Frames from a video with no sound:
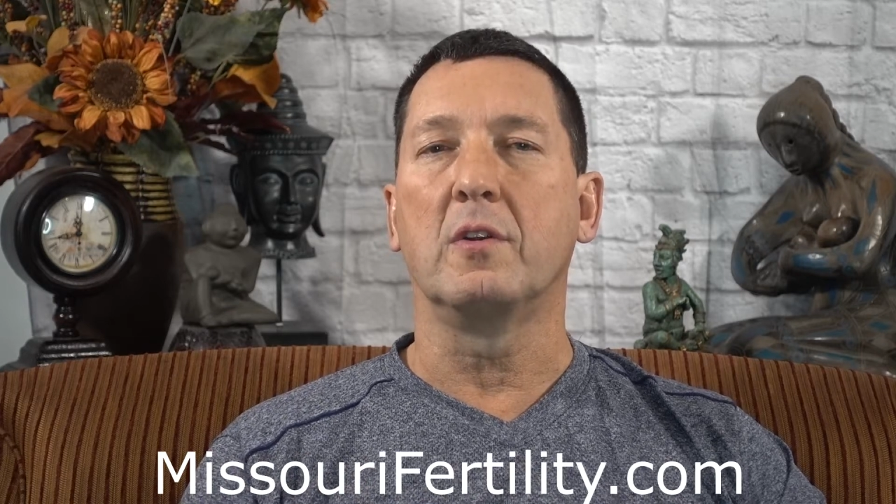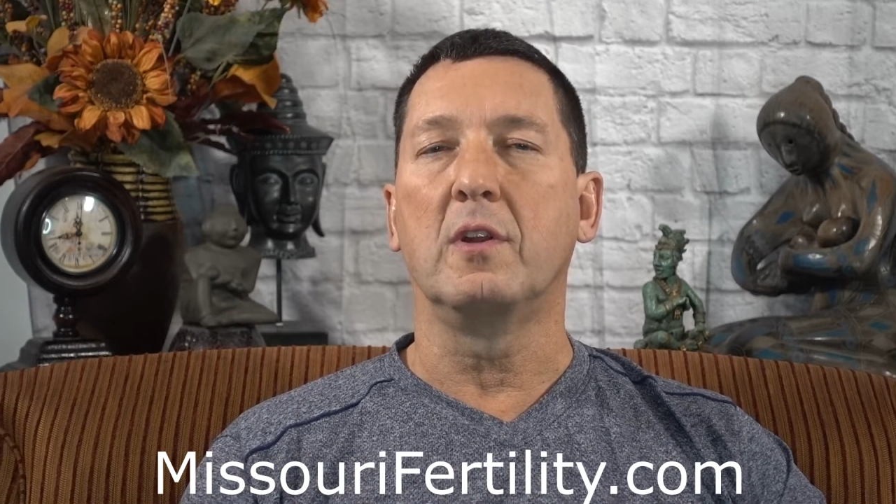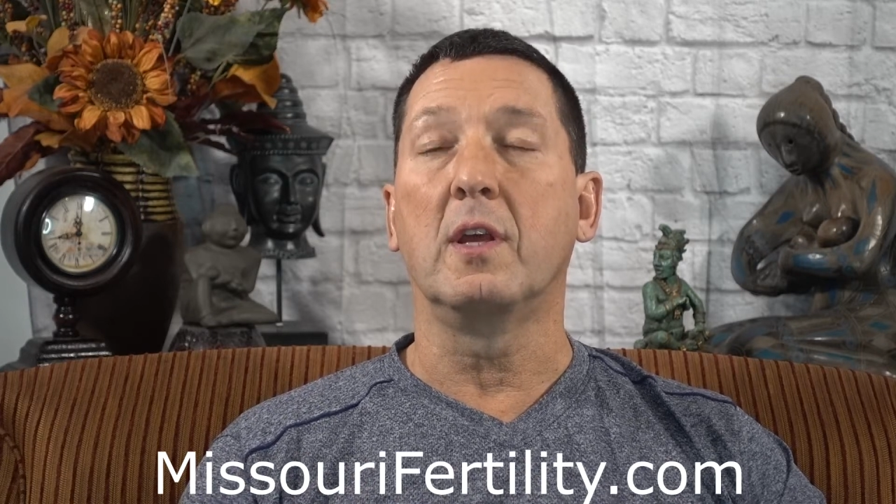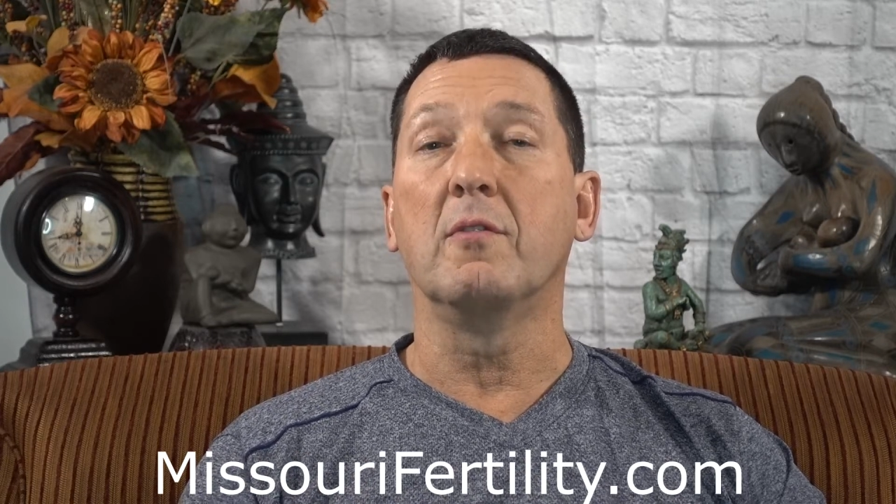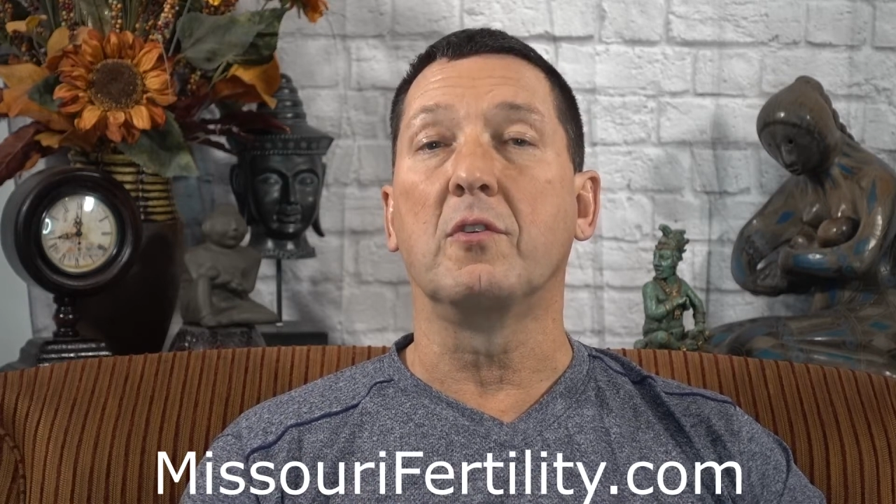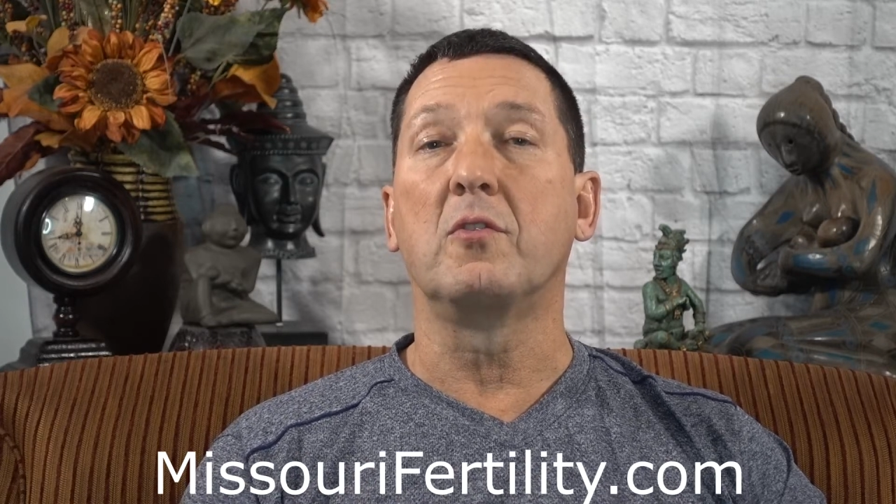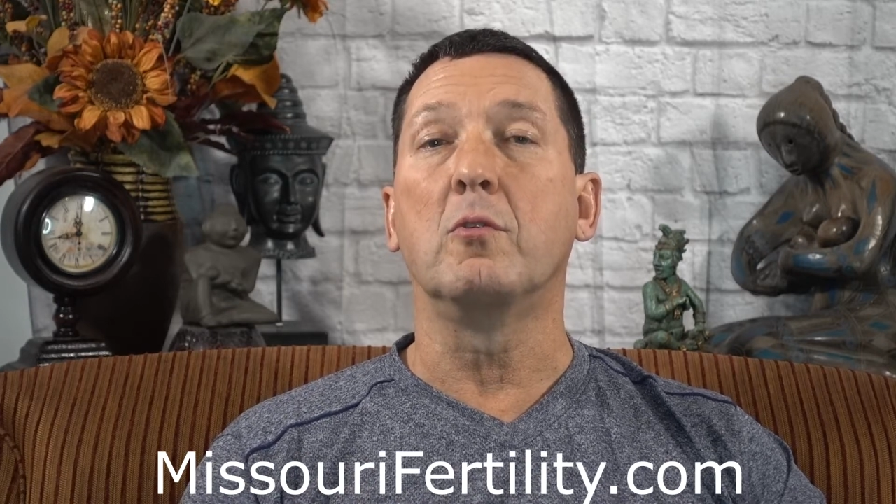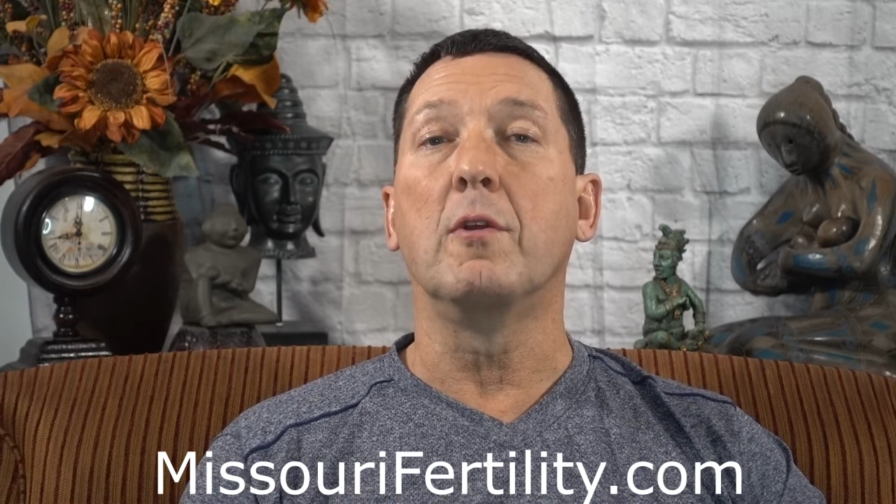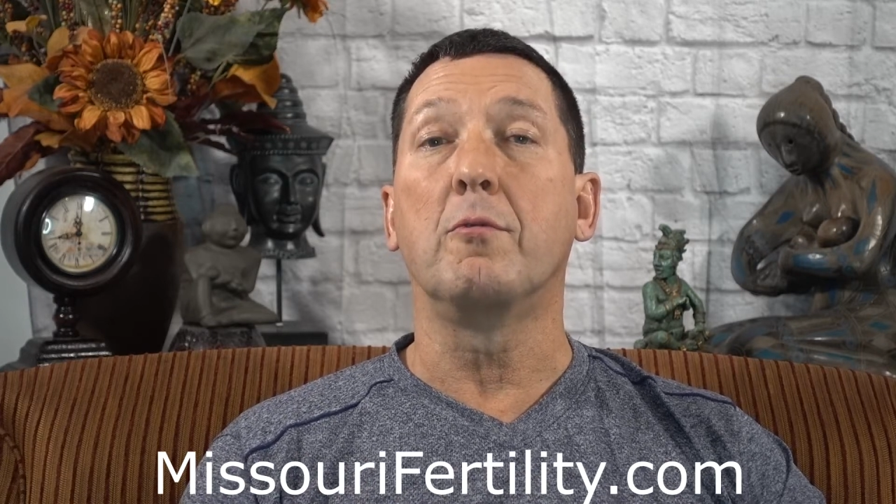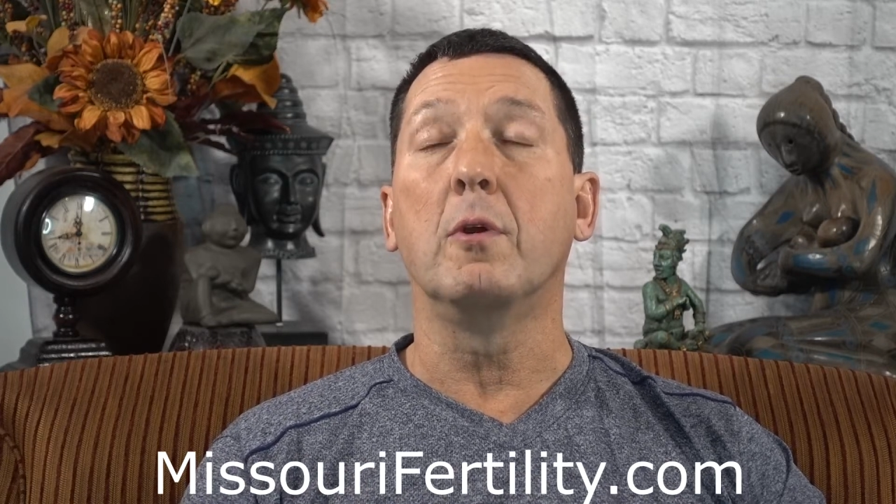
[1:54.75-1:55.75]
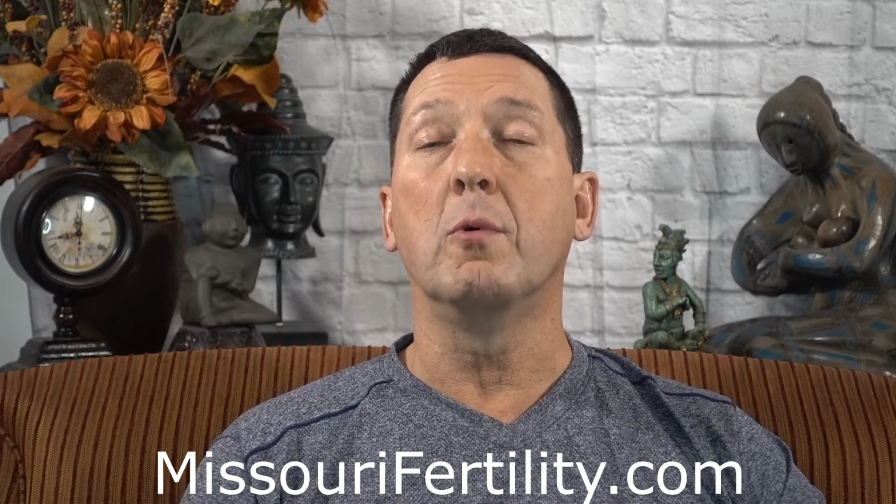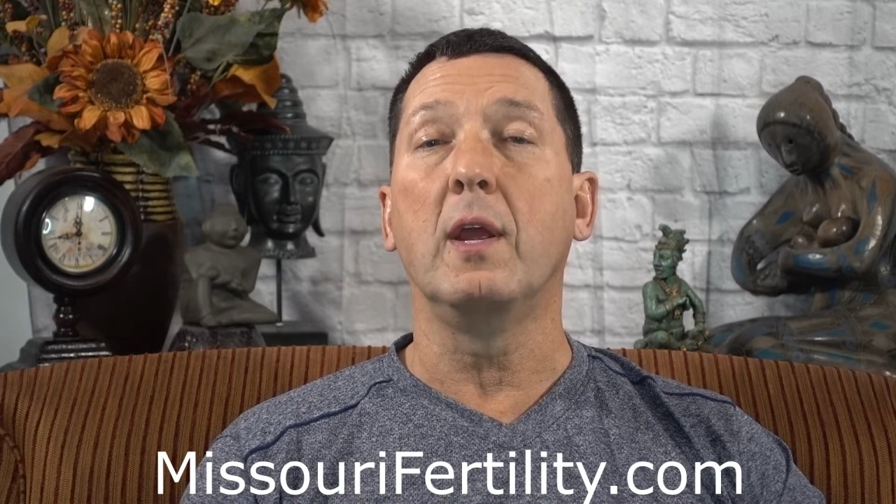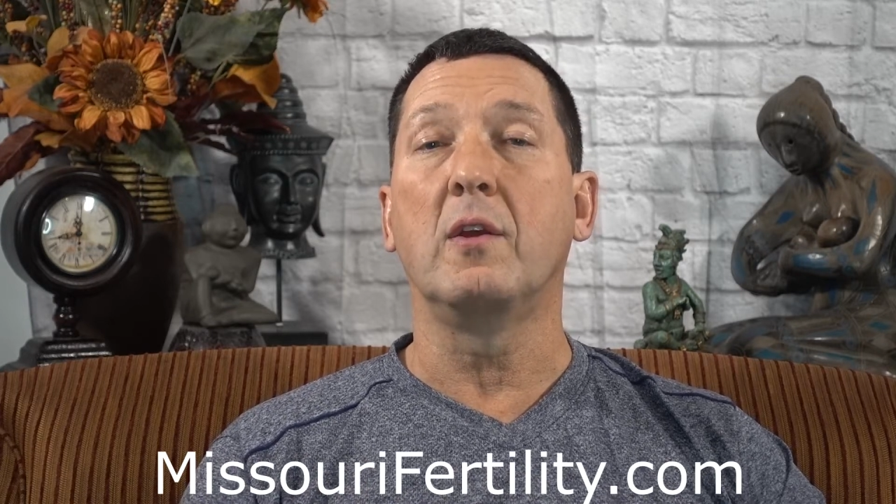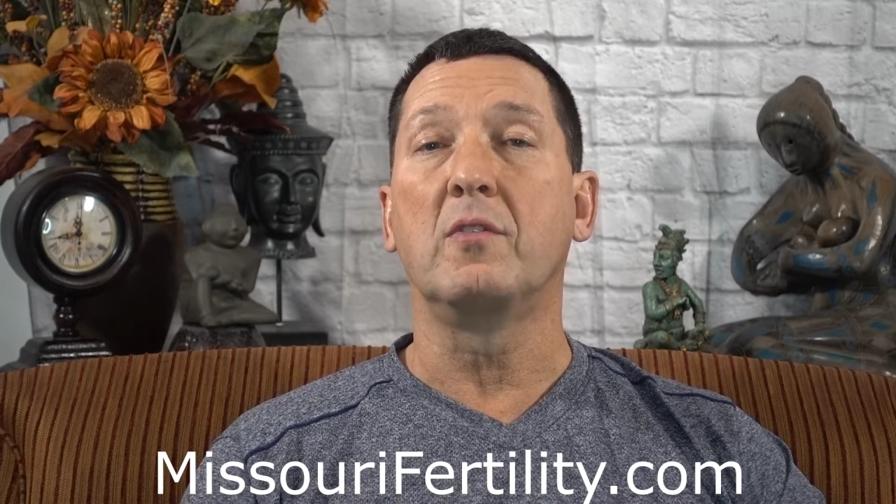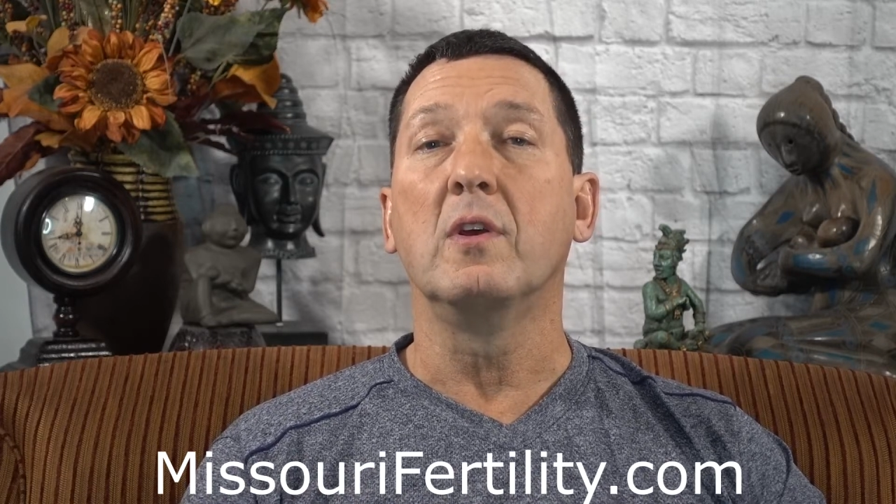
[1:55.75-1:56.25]
to give us two or three
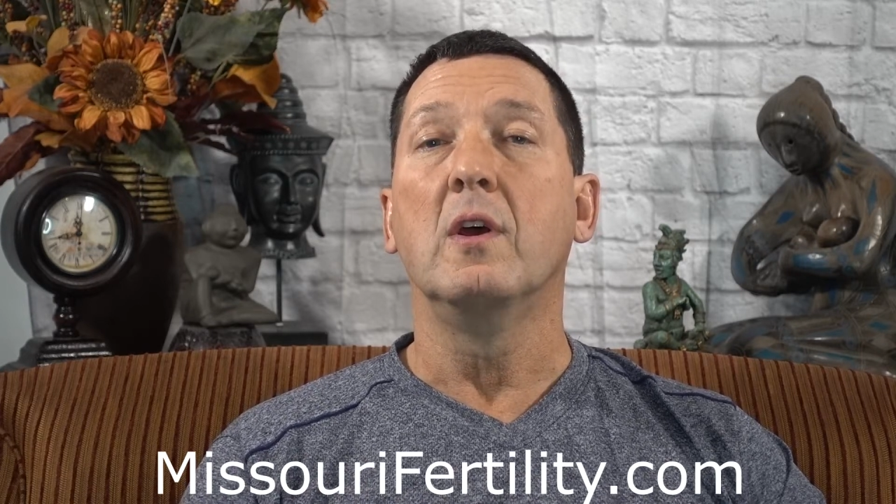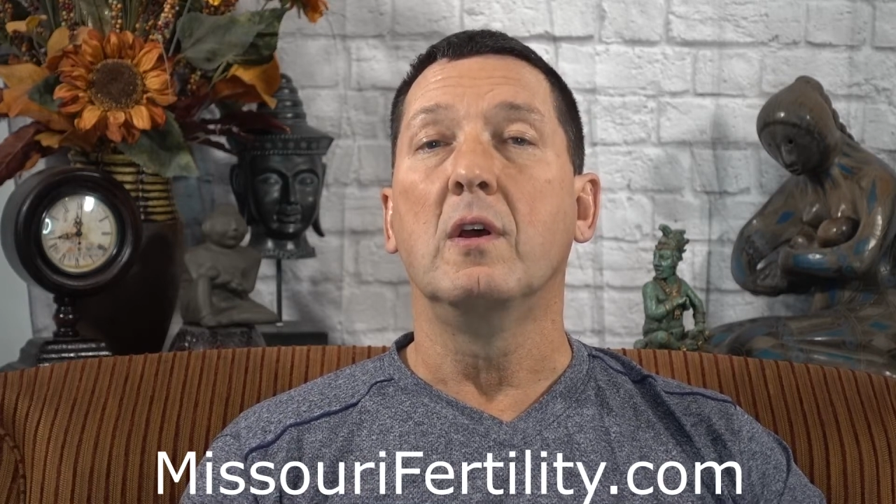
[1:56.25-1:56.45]
weeks